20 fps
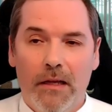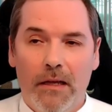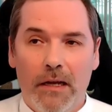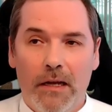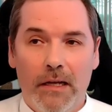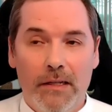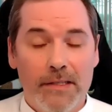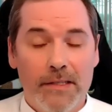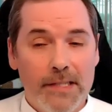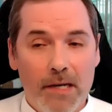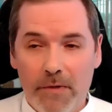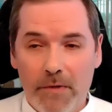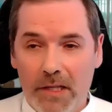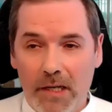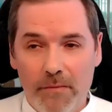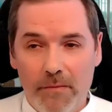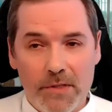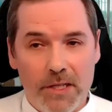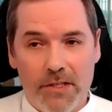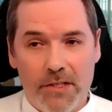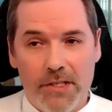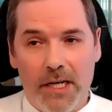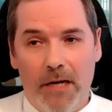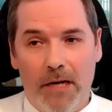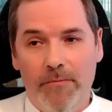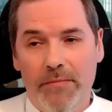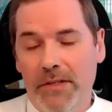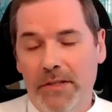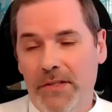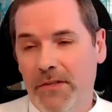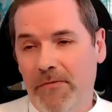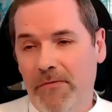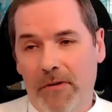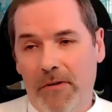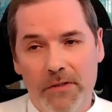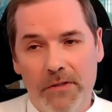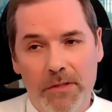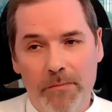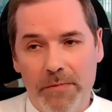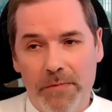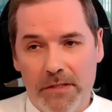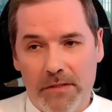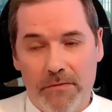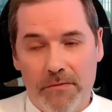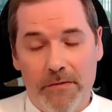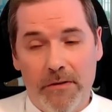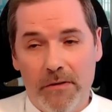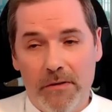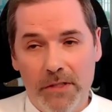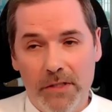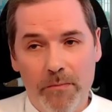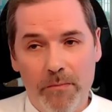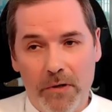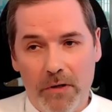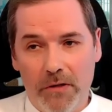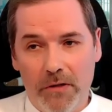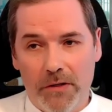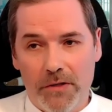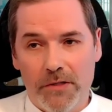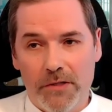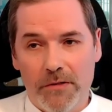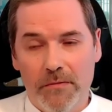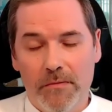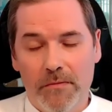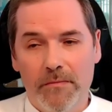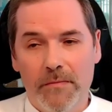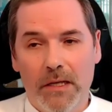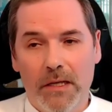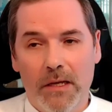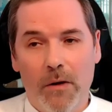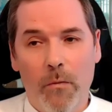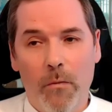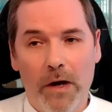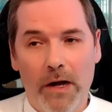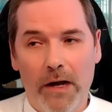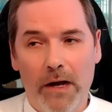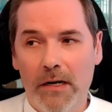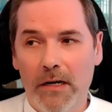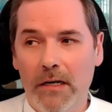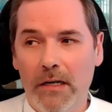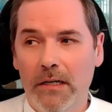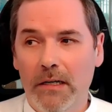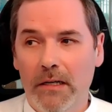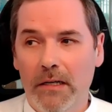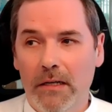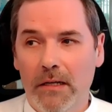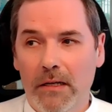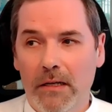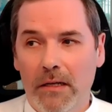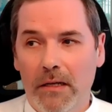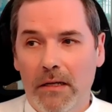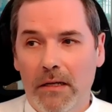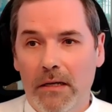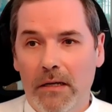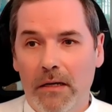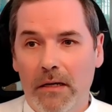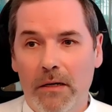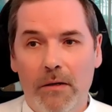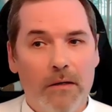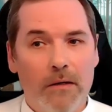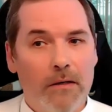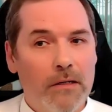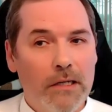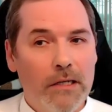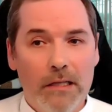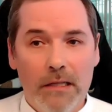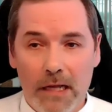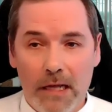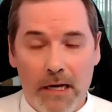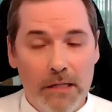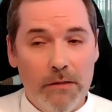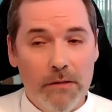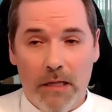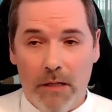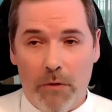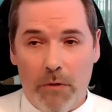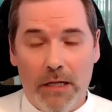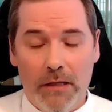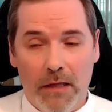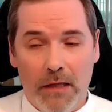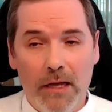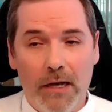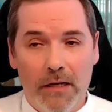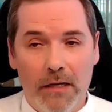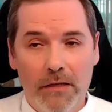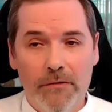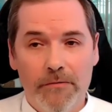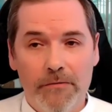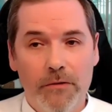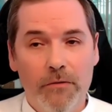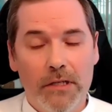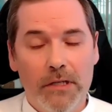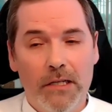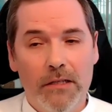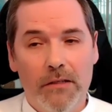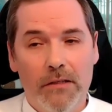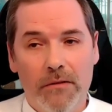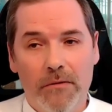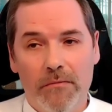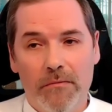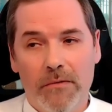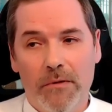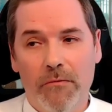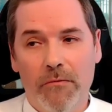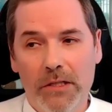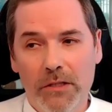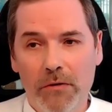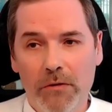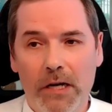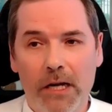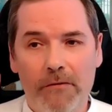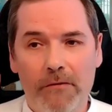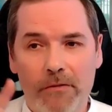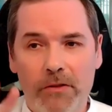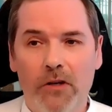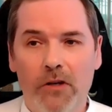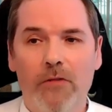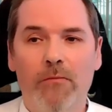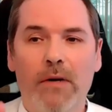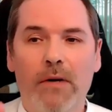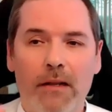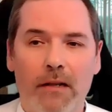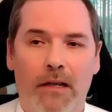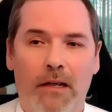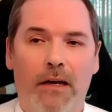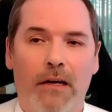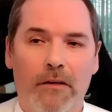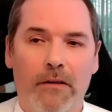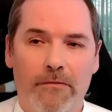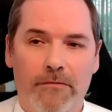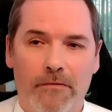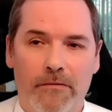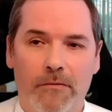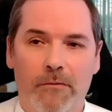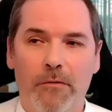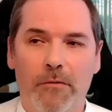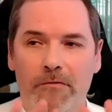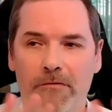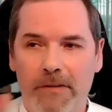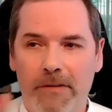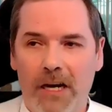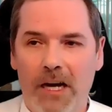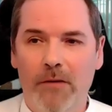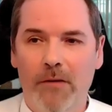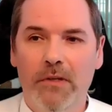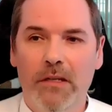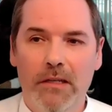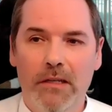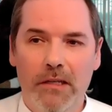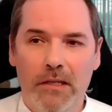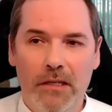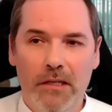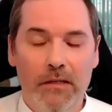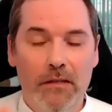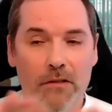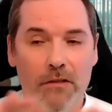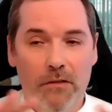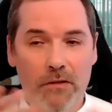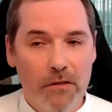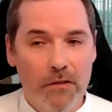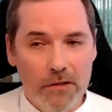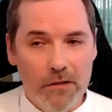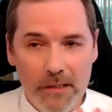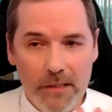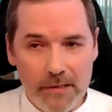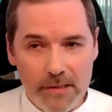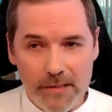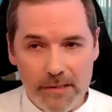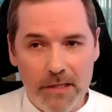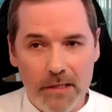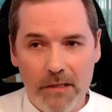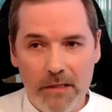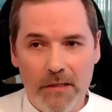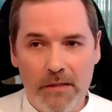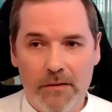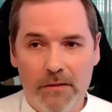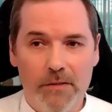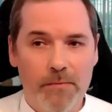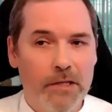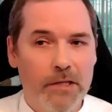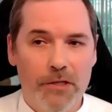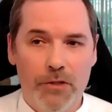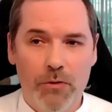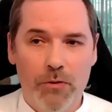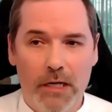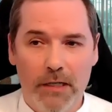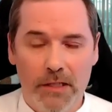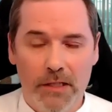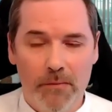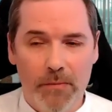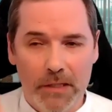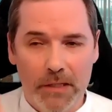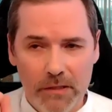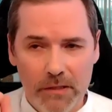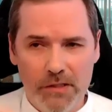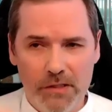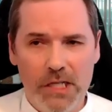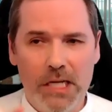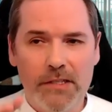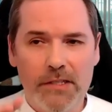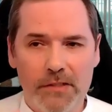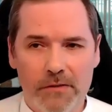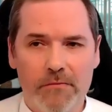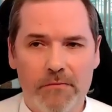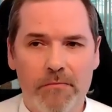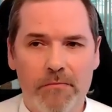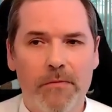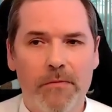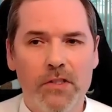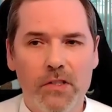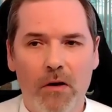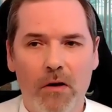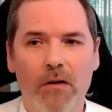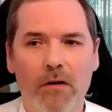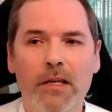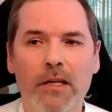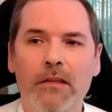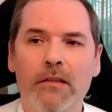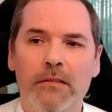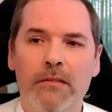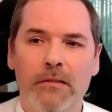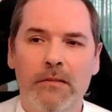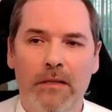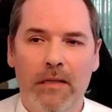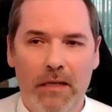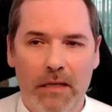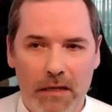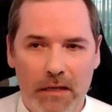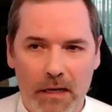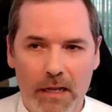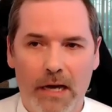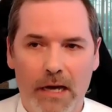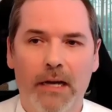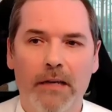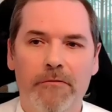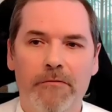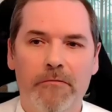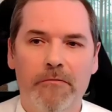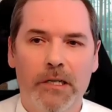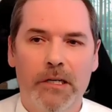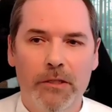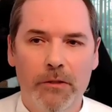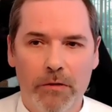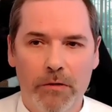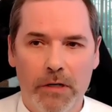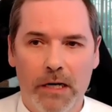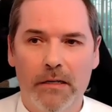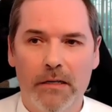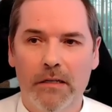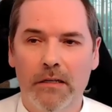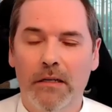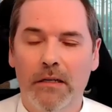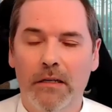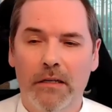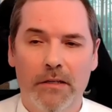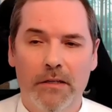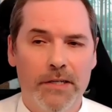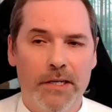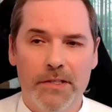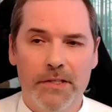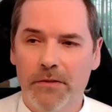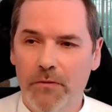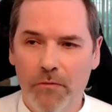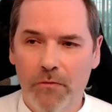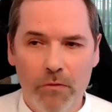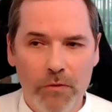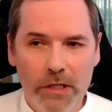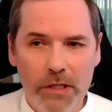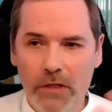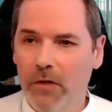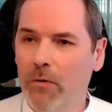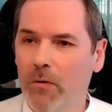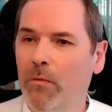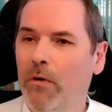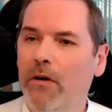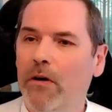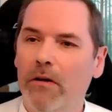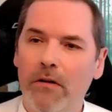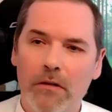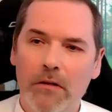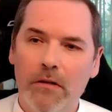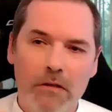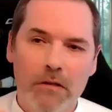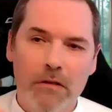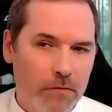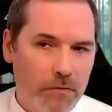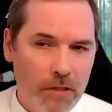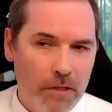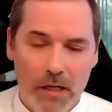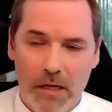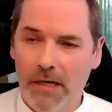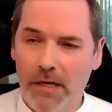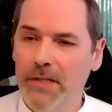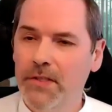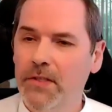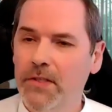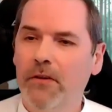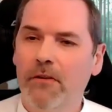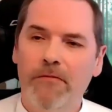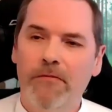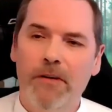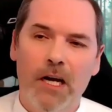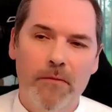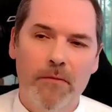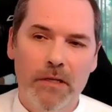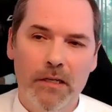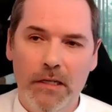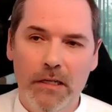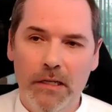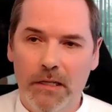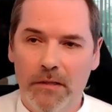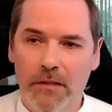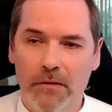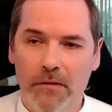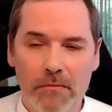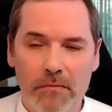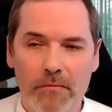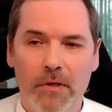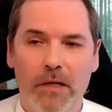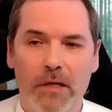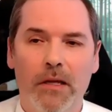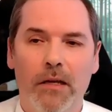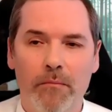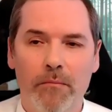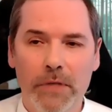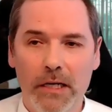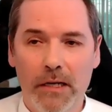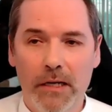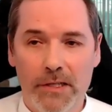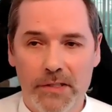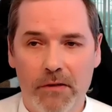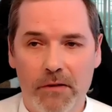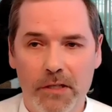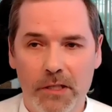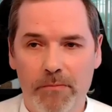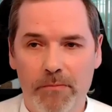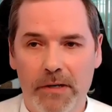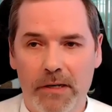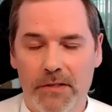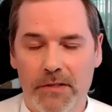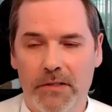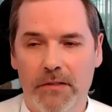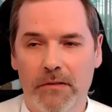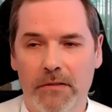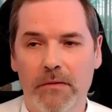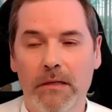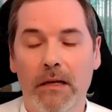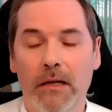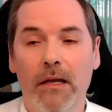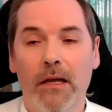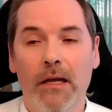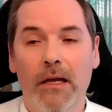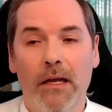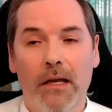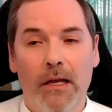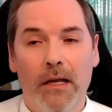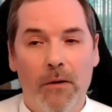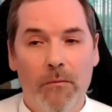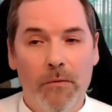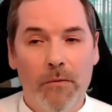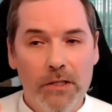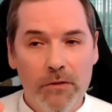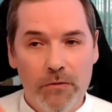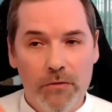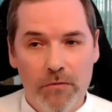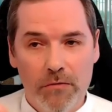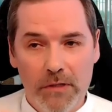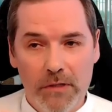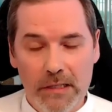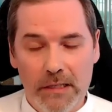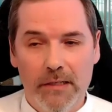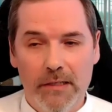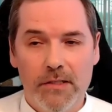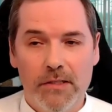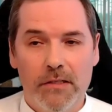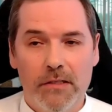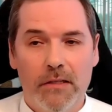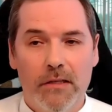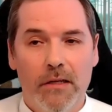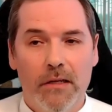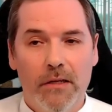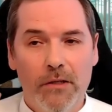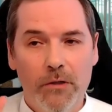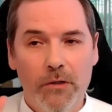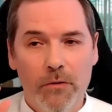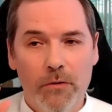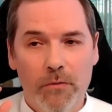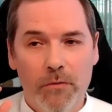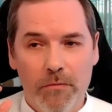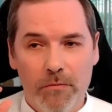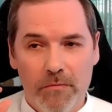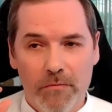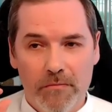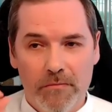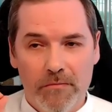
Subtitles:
And sometimes the jump is 40 points, where in one life, when you have normal life with family, not interested in spirituality, but just solid life where you are just doing your work, raising your family, and being a solid person. When you do this, you